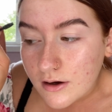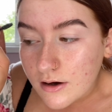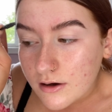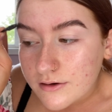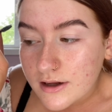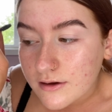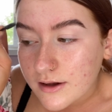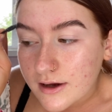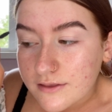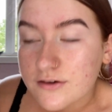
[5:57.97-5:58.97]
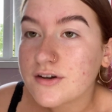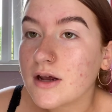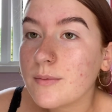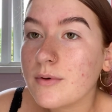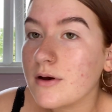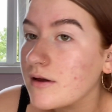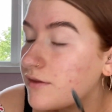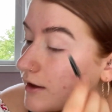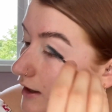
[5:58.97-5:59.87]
until you get the shape that you